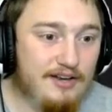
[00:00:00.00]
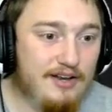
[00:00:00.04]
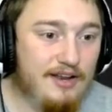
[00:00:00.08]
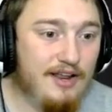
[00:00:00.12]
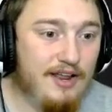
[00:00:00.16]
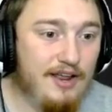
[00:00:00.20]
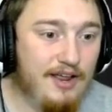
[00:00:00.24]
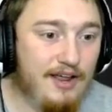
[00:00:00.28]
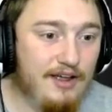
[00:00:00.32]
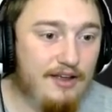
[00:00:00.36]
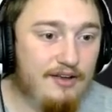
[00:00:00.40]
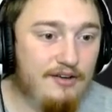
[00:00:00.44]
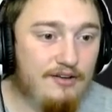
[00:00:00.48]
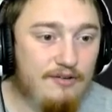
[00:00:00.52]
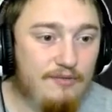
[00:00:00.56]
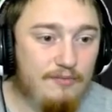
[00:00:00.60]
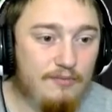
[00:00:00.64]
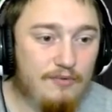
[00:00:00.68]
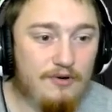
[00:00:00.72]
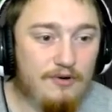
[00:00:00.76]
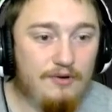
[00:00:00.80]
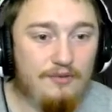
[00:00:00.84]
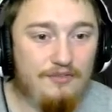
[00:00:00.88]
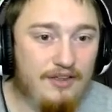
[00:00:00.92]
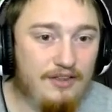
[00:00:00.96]
And
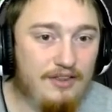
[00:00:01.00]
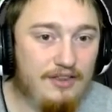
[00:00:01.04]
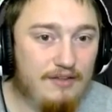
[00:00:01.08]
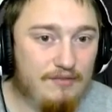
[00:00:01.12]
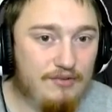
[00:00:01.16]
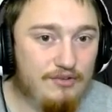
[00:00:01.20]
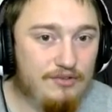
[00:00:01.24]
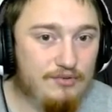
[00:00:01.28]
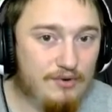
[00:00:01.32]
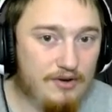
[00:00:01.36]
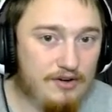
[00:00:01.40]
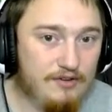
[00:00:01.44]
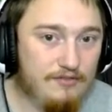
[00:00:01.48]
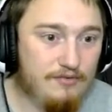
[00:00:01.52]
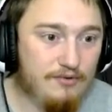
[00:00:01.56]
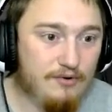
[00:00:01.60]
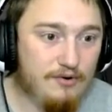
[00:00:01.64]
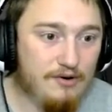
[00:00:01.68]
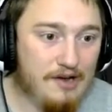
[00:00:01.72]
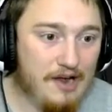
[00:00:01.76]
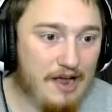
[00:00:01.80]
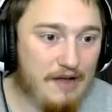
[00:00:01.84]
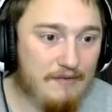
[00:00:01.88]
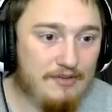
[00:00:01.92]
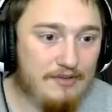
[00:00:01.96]
we're only at level 24,
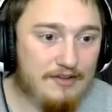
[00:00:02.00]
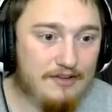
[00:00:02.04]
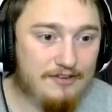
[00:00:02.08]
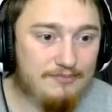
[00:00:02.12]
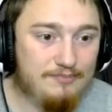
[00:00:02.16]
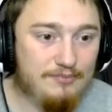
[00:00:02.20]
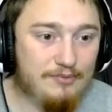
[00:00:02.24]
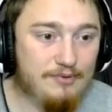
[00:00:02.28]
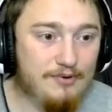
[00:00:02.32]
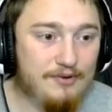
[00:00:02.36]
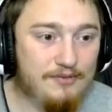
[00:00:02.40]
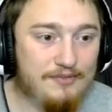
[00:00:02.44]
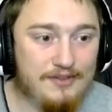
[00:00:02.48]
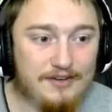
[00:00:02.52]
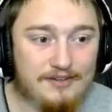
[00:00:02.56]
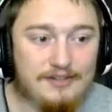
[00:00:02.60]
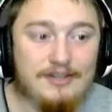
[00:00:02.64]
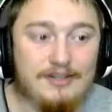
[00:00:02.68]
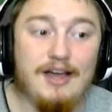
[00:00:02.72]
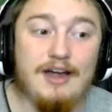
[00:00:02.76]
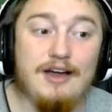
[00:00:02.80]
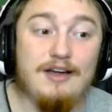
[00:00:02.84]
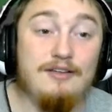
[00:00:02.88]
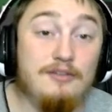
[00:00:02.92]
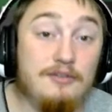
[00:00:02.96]
having explored the
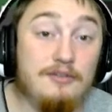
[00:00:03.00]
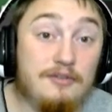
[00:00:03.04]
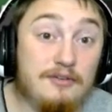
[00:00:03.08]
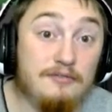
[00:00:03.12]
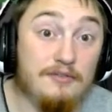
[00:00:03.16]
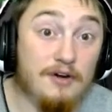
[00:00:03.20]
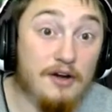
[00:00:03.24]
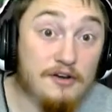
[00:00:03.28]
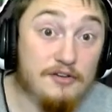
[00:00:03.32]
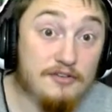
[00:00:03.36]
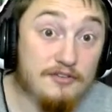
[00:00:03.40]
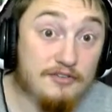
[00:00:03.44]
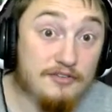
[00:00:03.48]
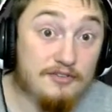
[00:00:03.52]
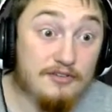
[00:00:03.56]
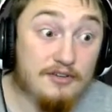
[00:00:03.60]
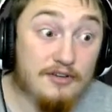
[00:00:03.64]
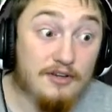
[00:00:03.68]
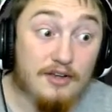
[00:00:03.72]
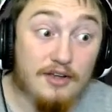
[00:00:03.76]
entire universe.